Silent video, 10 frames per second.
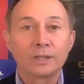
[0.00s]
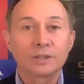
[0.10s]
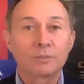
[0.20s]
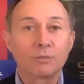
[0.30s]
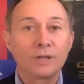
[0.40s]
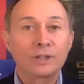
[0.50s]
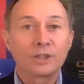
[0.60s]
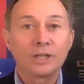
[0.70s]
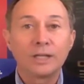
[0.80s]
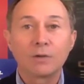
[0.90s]

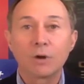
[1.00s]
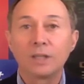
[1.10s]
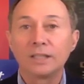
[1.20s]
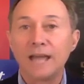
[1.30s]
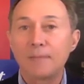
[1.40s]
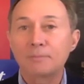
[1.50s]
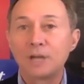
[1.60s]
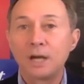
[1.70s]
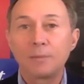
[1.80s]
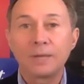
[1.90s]
spreadsheet or a
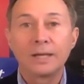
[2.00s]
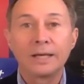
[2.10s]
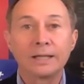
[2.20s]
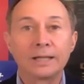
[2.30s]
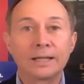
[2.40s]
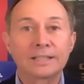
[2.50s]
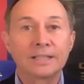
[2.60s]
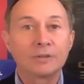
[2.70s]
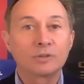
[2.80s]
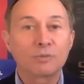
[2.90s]
laptop and an
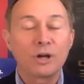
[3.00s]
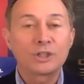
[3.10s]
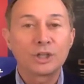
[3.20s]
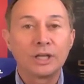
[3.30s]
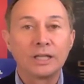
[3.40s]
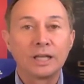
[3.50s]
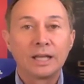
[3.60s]
Excel spreadsheet